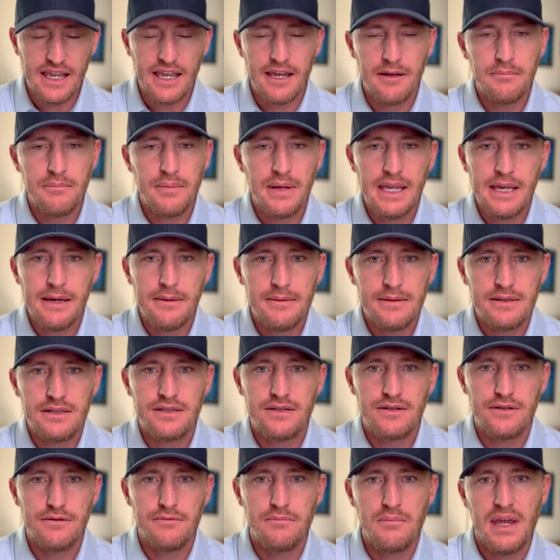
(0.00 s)
and be able
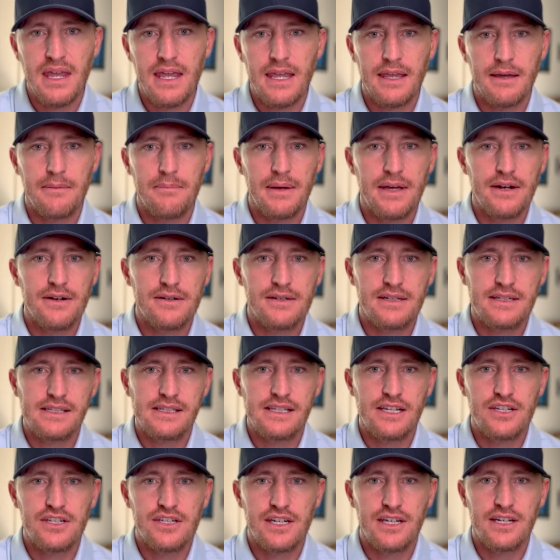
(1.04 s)
to make a better
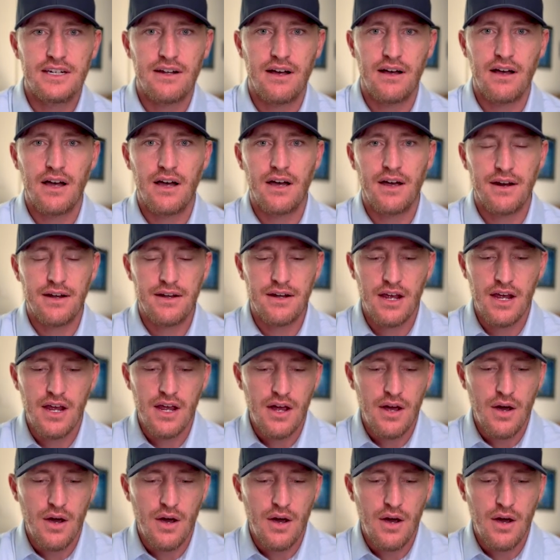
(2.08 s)
decision on